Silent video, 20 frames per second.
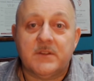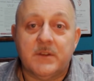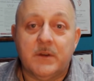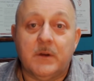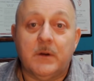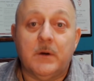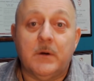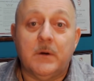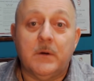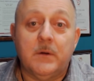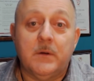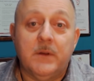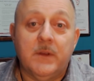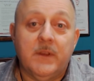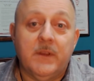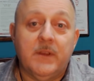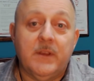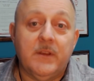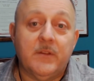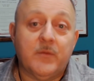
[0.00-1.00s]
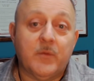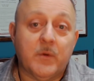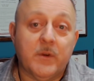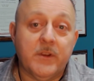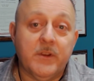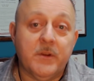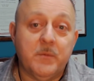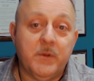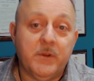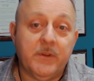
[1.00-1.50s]
So if where
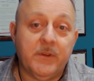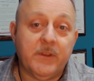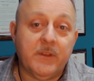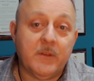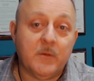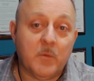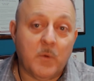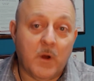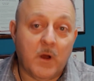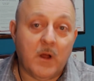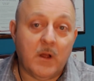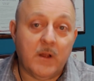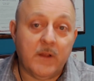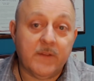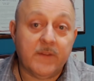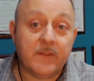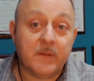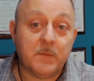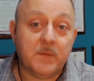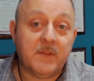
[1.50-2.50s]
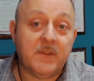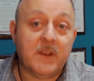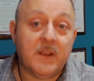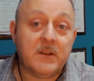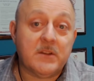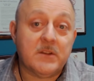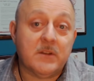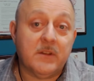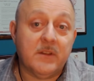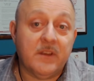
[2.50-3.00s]
you're building the wall
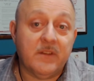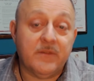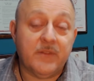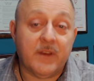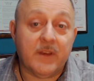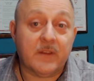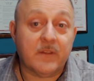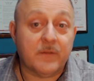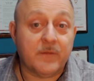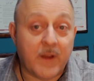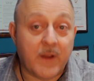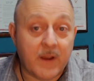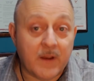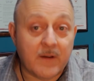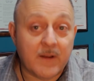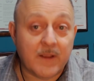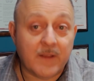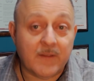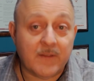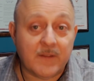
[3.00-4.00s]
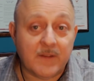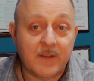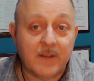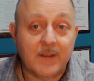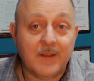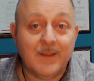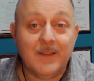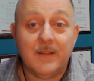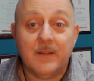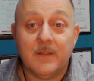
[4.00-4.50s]
substantially affects fire
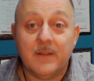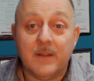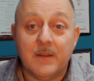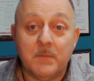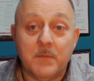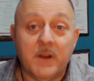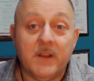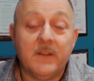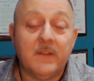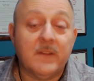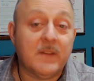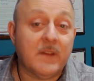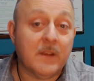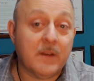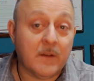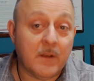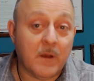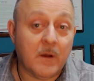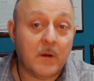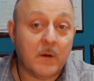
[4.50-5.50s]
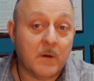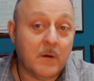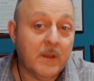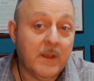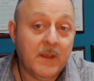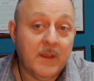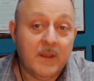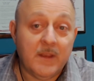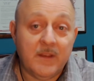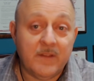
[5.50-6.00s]
exiting, they might say no,
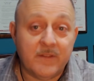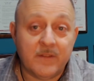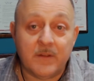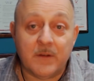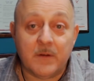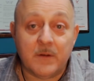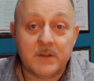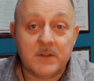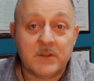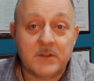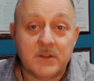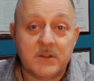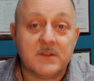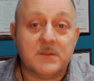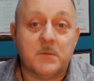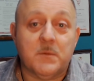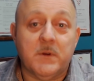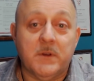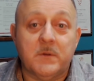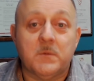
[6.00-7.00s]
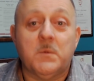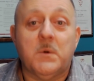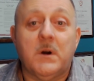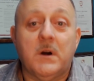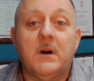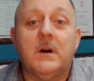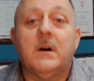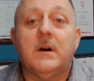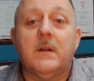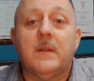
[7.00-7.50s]
even though it's just one
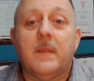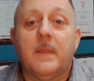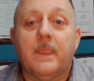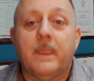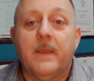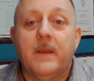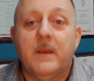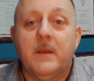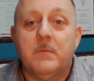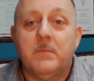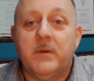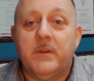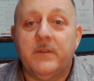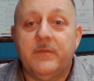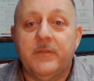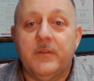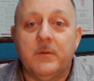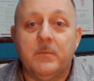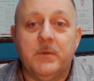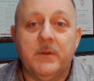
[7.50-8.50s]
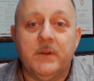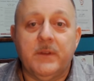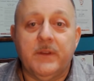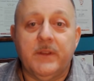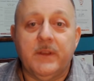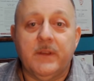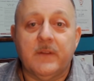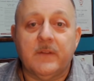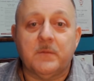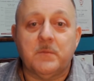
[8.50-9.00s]
wall. But if you're
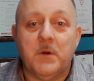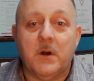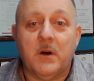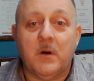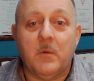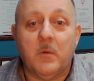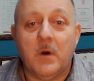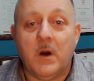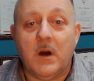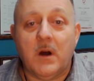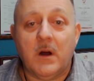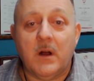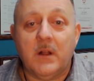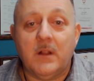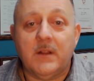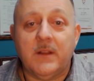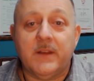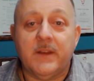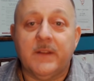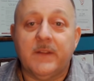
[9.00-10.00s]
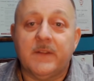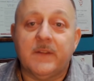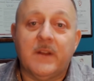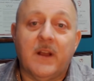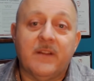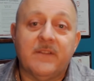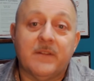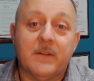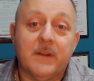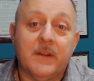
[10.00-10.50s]
building a small wall and it's
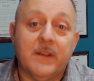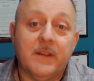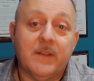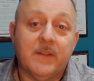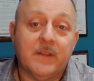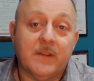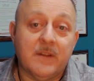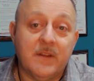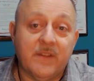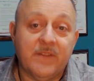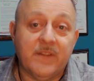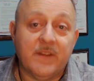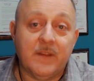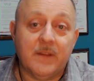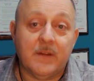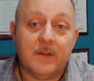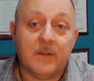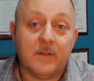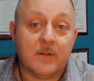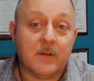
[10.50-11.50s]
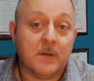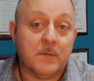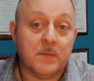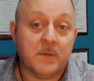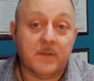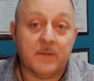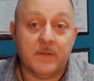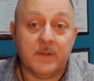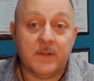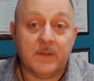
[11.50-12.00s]
not very significant in
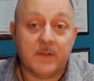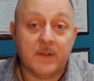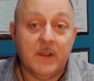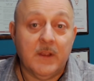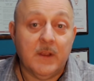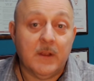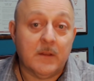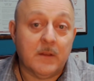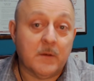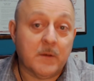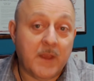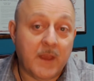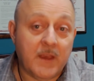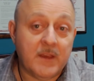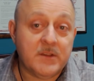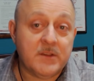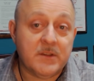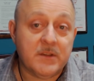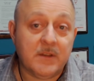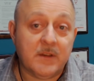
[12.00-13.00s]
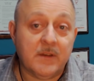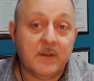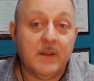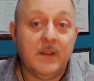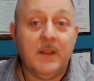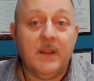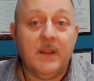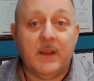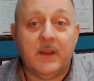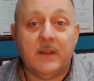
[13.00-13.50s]
terms of its location,
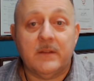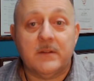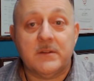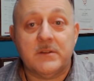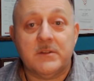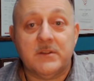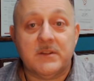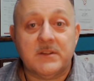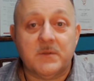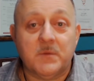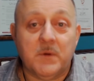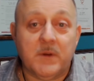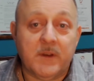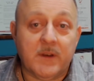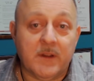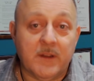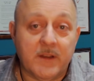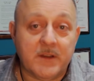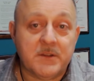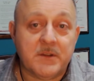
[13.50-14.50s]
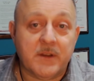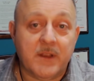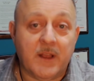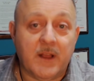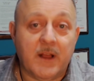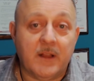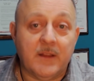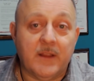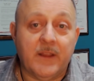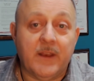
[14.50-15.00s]
and there's just one electric
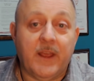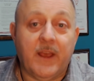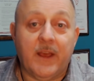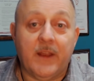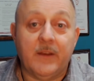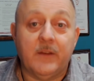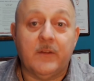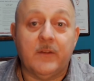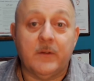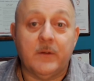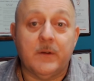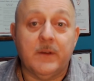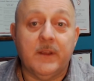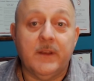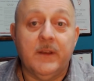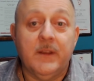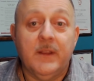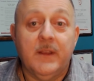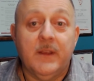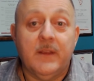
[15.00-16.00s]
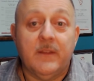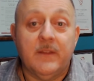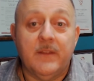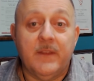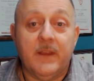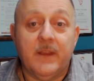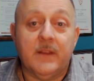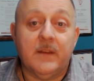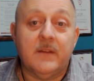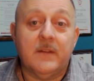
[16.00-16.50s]
outlet added to it,
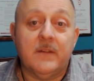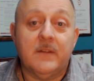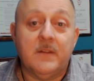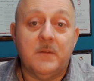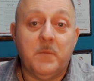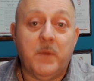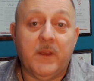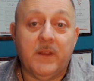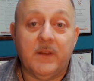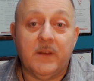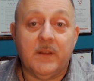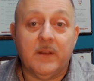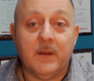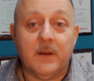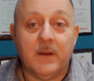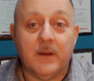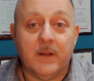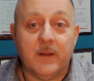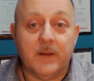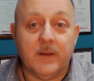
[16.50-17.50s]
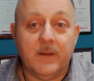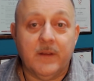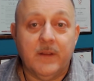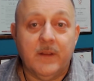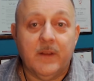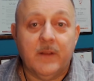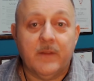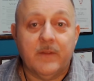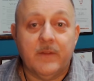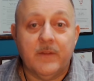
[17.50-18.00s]
then depending on
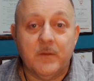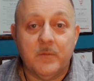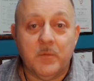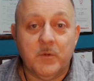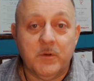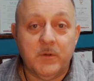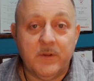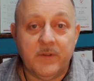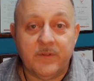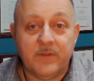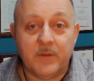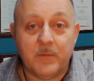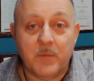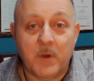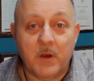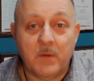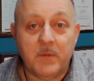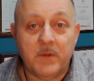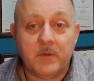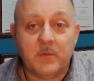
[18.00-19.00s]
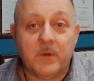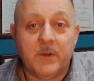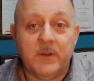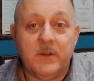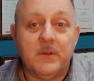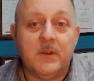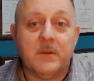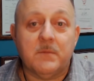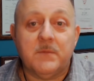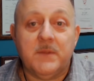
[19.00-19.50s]
the mood of the moment when
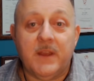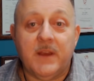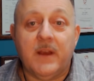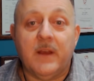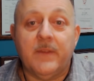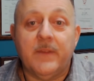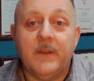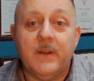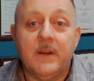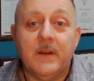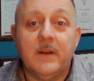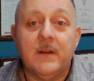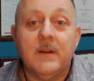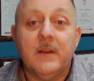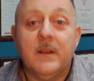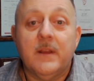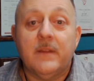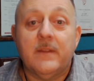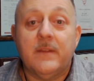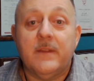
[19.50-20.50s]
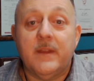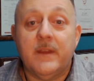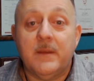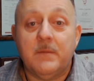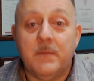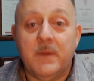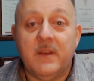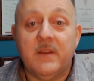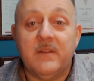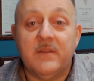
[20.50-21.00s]
you come down there, they
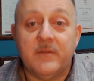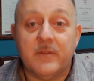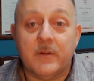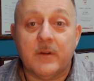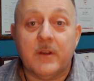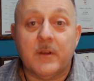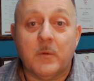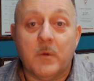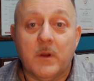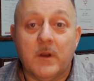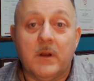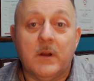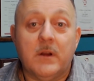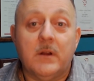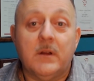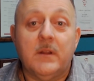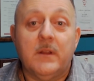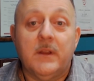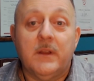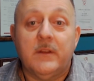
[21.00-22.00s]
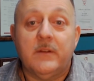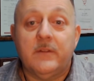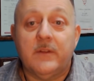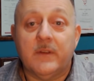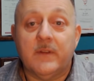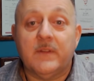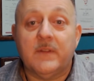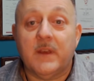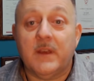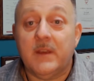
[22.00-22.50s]
may very well
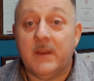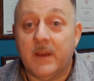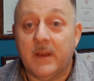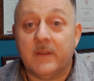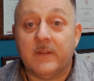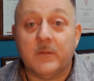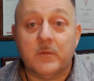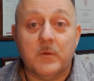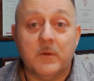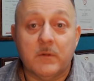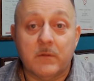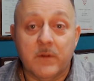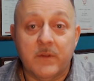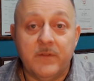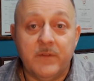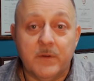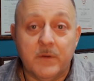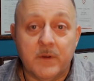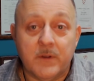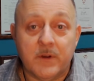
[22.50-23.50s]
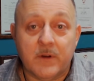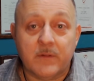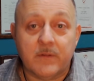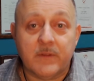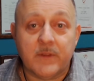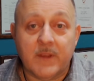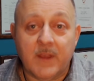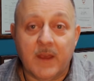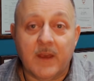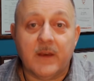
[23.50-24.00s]
just say, yes, we'll review it over
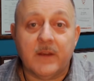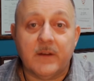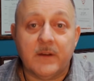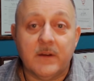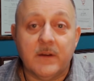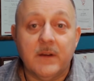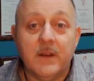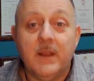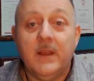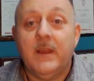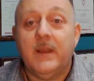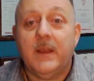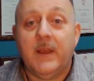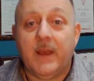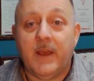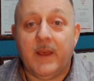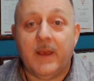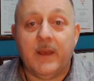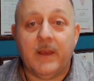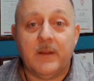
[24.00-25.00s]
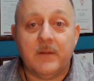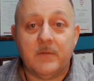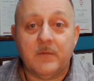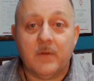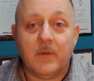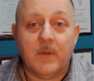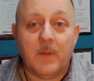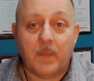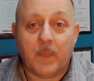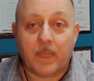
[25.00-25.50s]
the counter, and
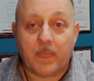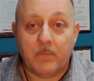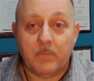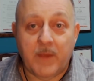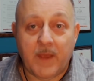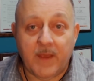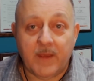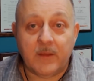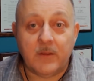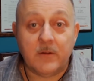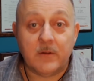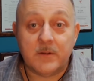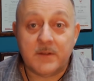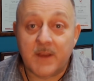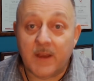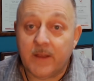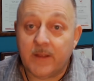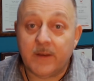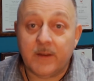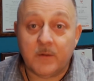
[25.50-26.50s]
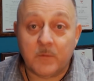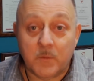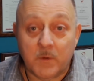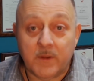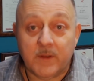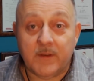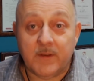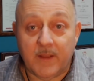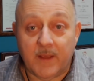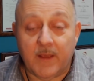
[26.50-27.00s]
bang, you're done in
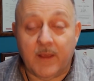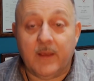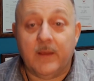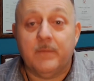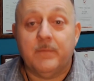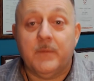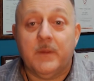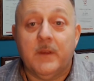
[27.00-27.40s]
one day.